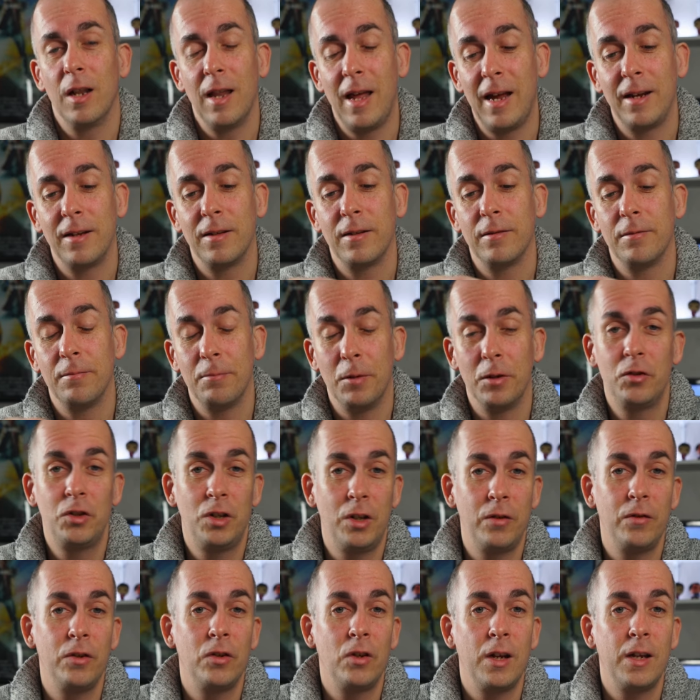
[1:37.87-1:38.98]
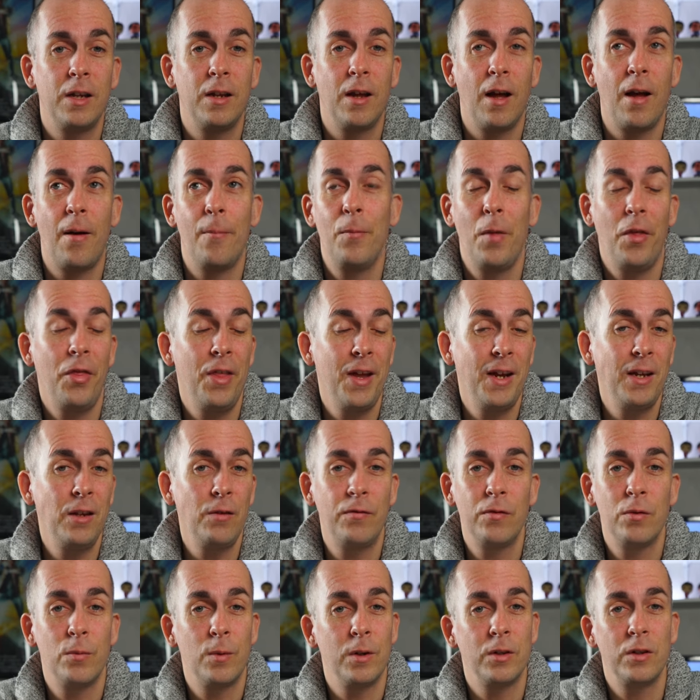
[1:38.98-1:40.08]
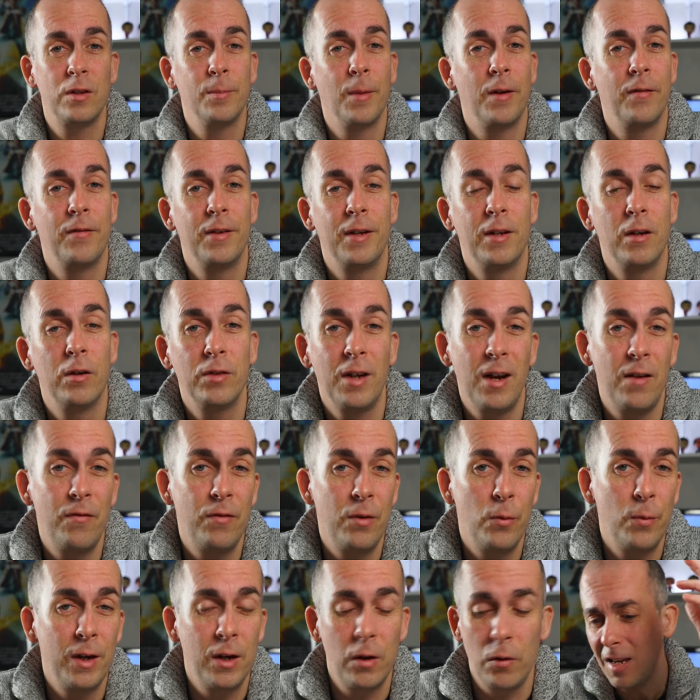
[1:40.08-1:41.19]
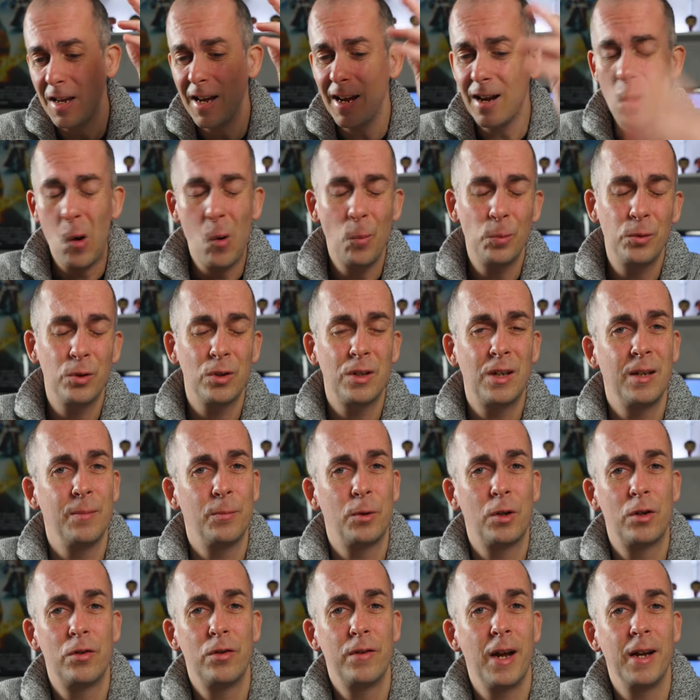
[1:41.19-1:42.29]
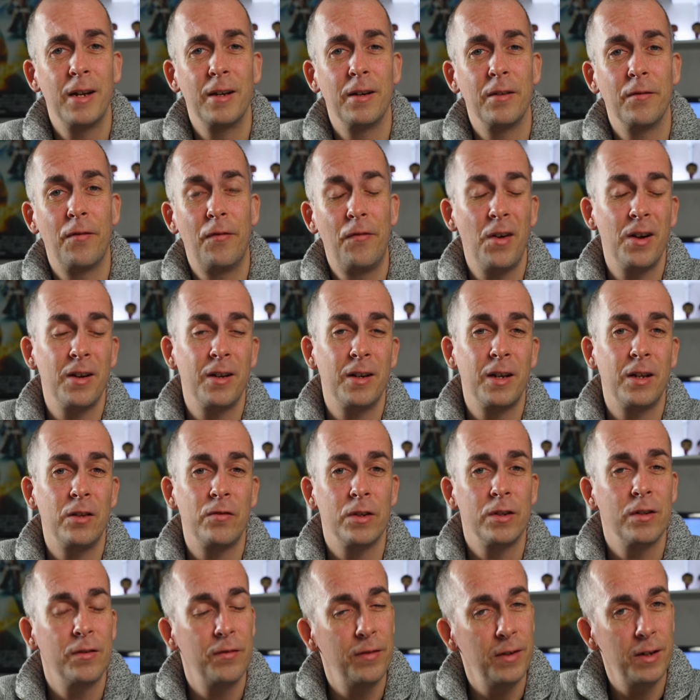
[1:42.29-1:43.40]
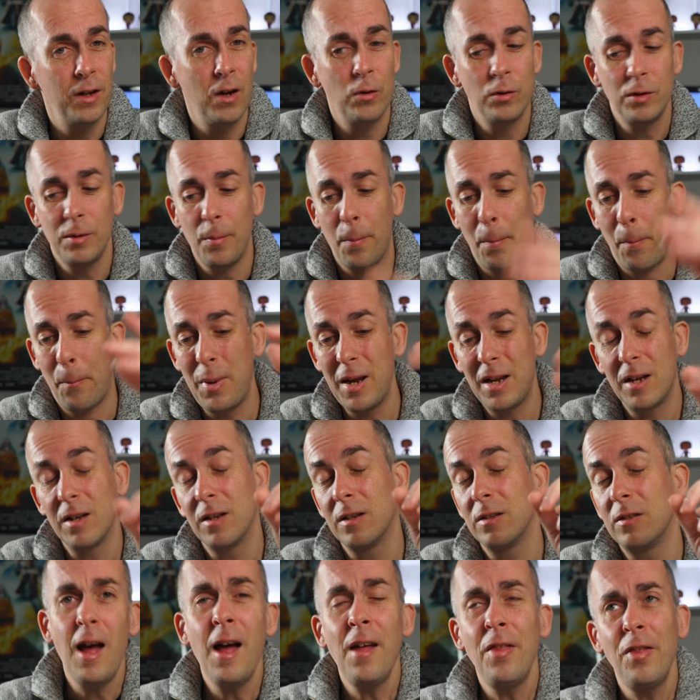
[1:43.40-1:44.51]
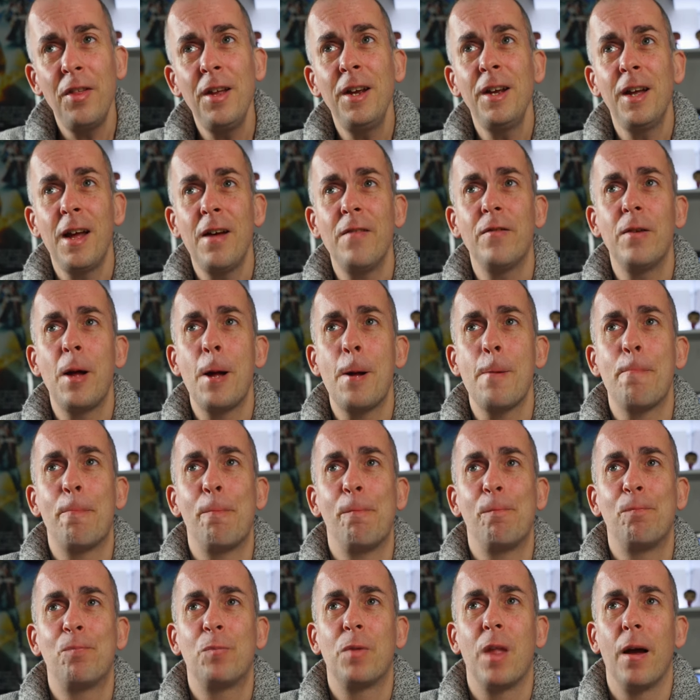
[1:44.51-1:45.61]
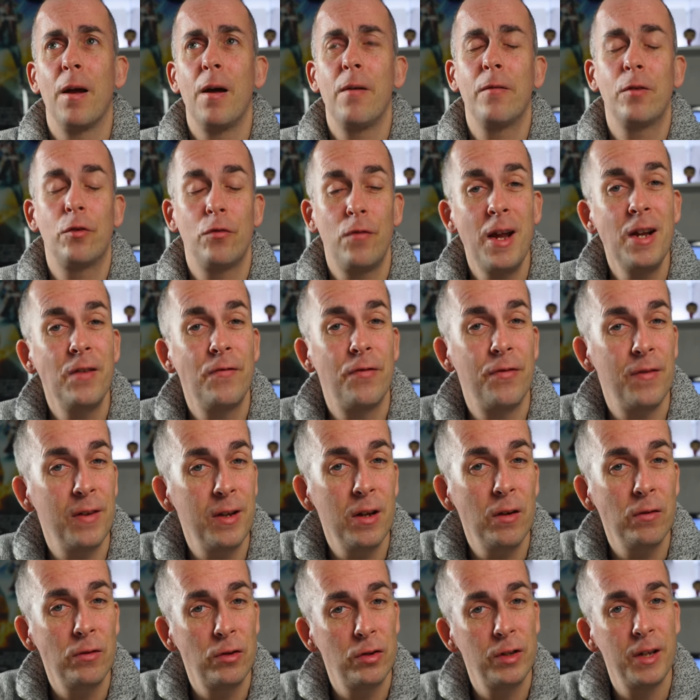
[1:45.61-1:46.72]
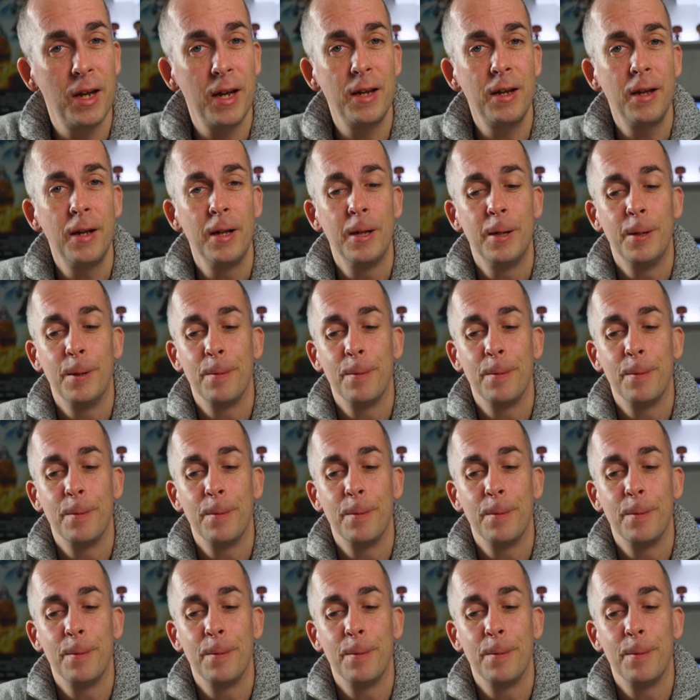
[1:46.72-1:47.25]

Like, seriously, thank you for watching my videos every week. I hope to keep creating fun and interesting videos because I think I have a great video today.